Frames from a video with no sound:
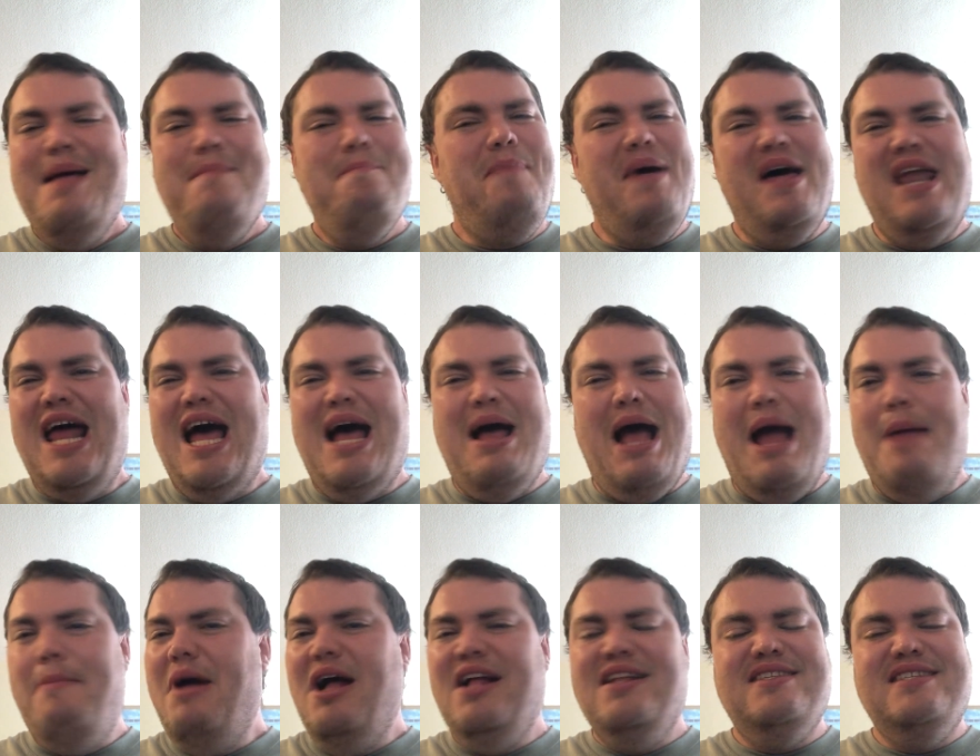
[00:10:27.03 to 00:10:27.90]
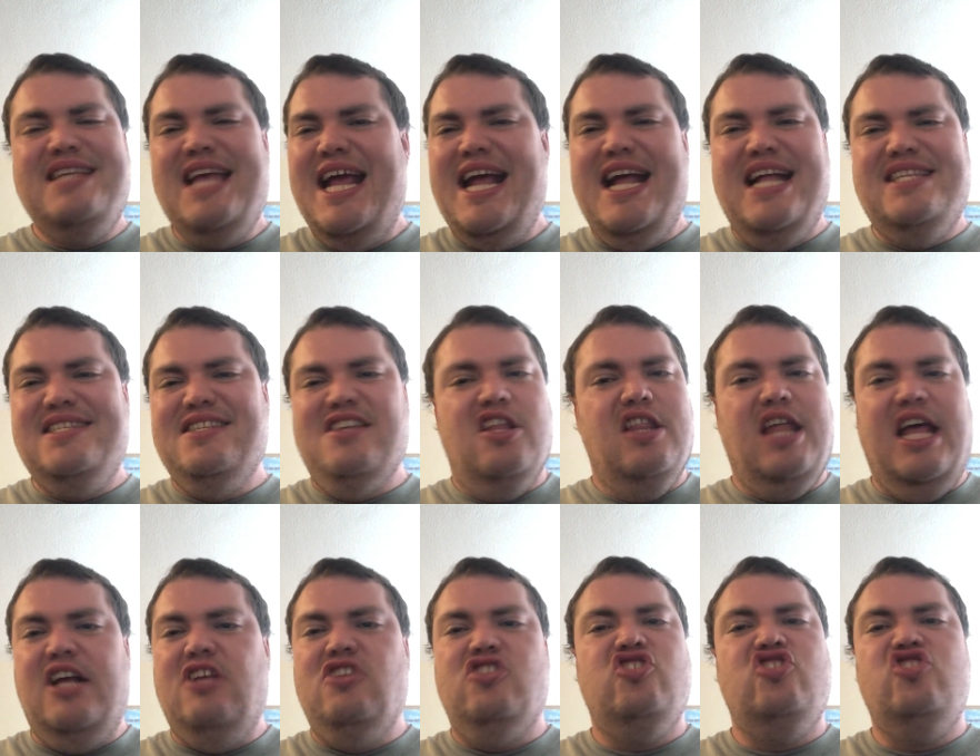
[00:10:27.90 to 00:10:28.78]
But uh, I'm not saying it's
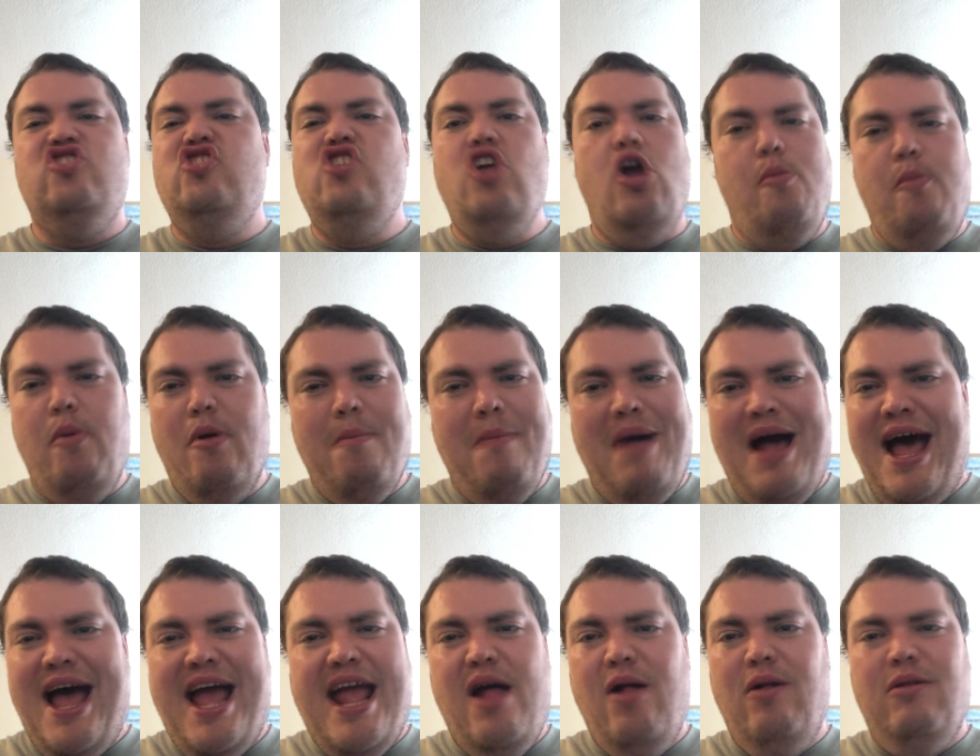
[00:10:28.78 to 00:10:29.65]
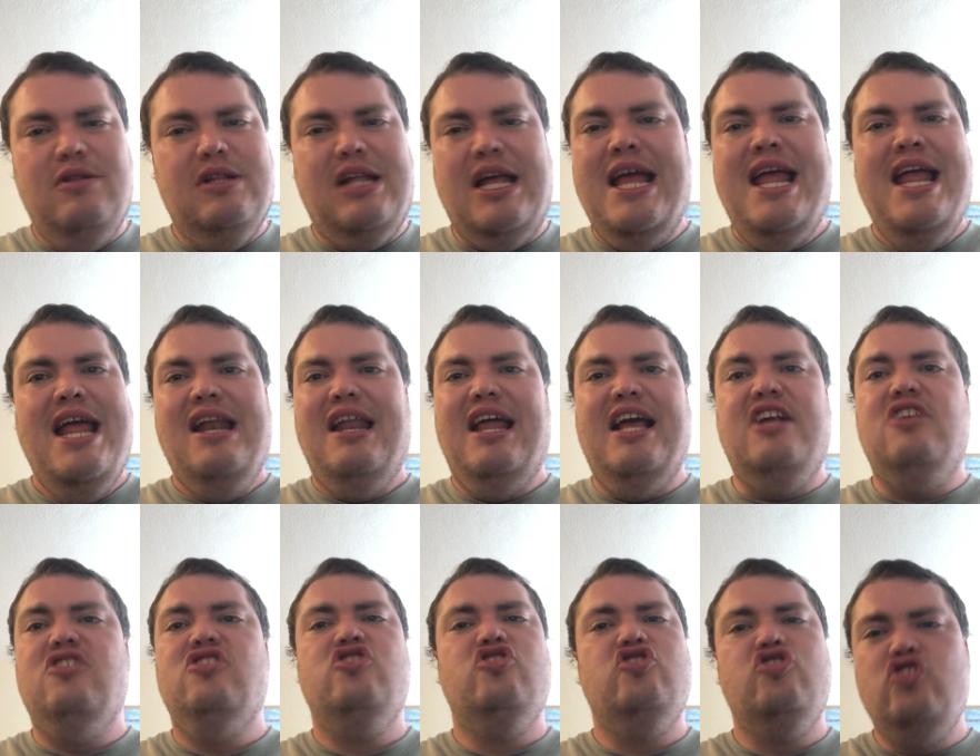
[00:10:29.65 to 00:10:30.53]
like super mild, like
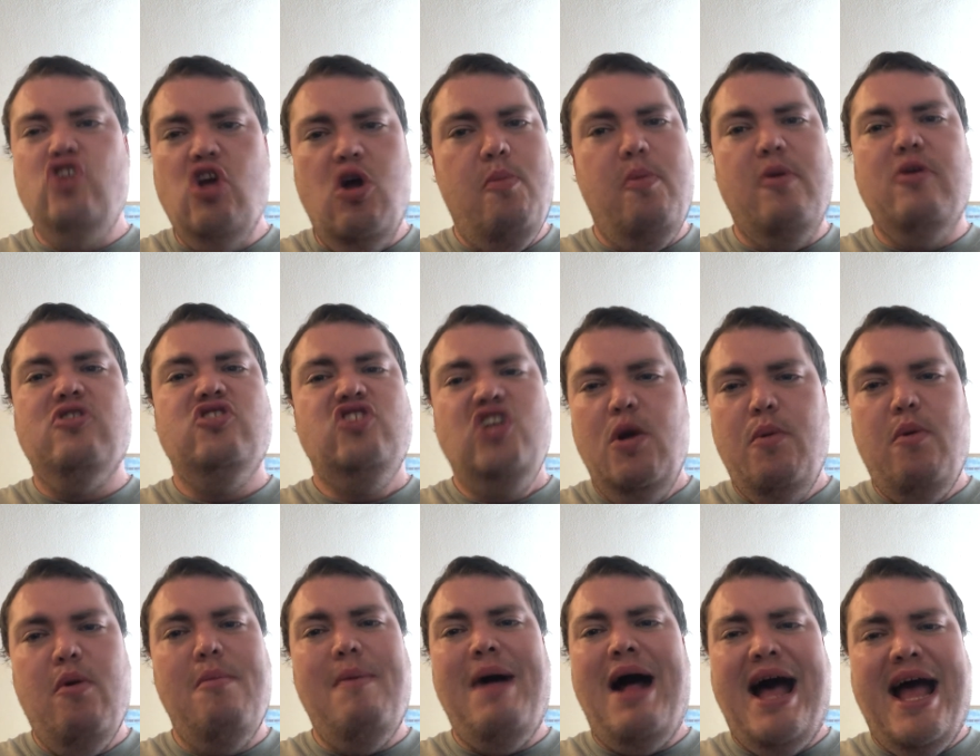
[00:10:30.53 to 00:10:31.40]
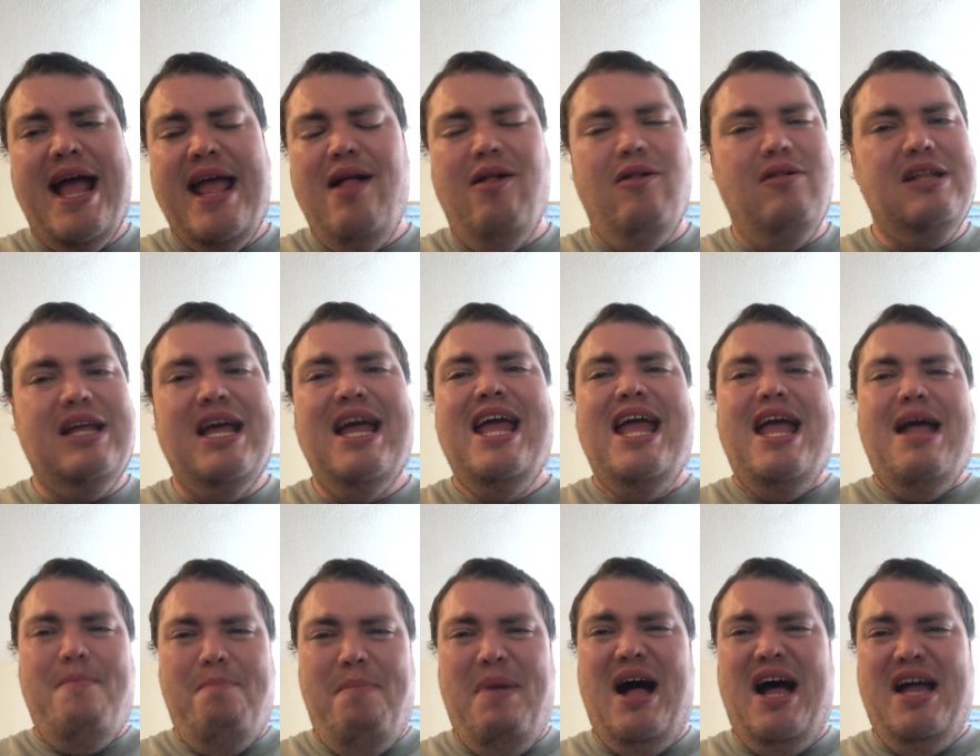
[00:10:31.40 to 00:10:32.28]
super, super mild,
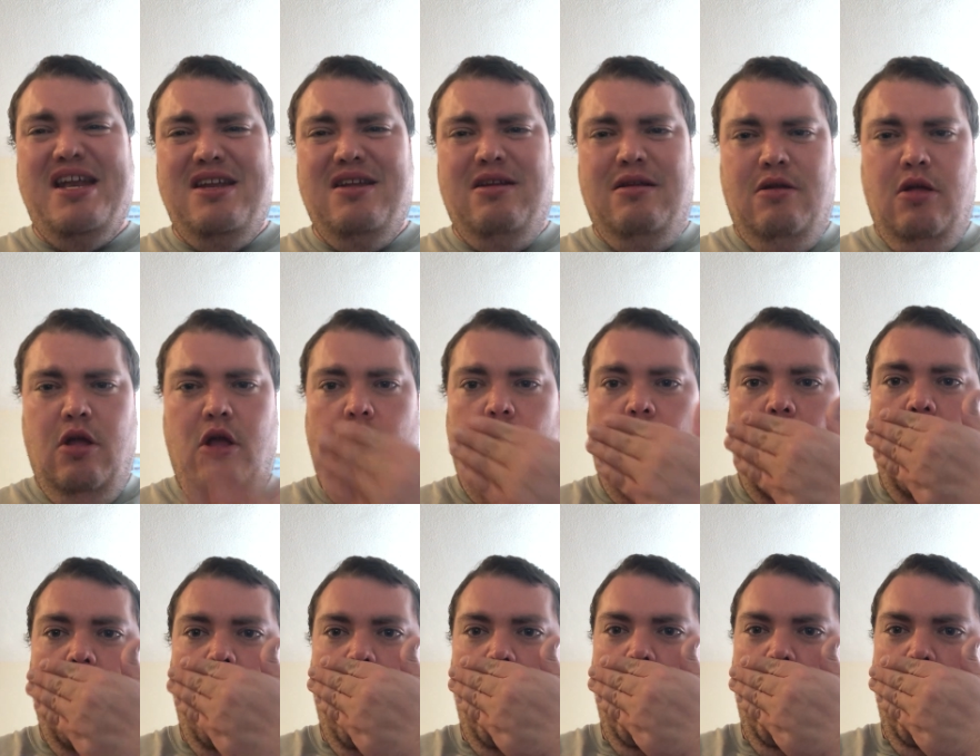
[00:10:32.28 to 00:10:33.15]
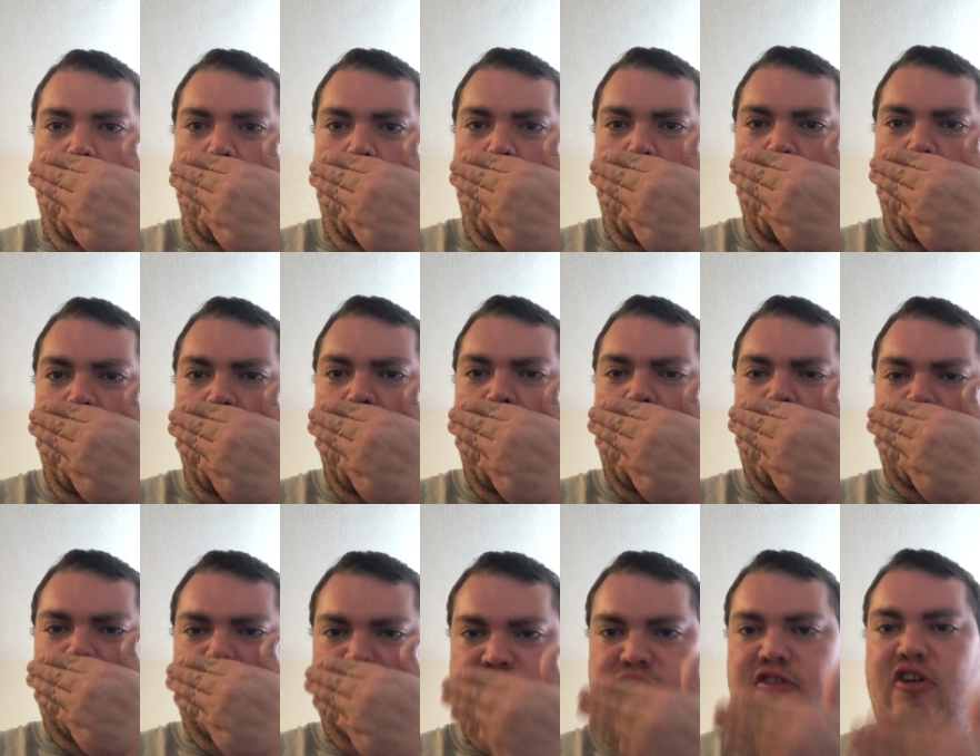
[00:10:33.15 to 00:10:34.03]
but
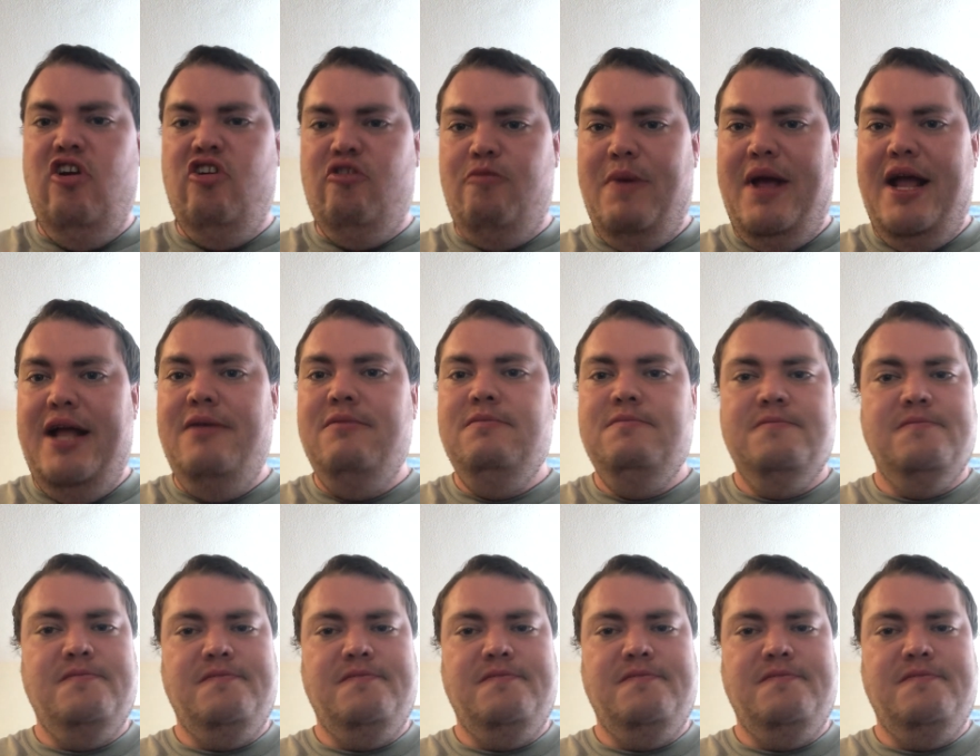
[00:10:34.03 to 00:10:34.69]
excuse me.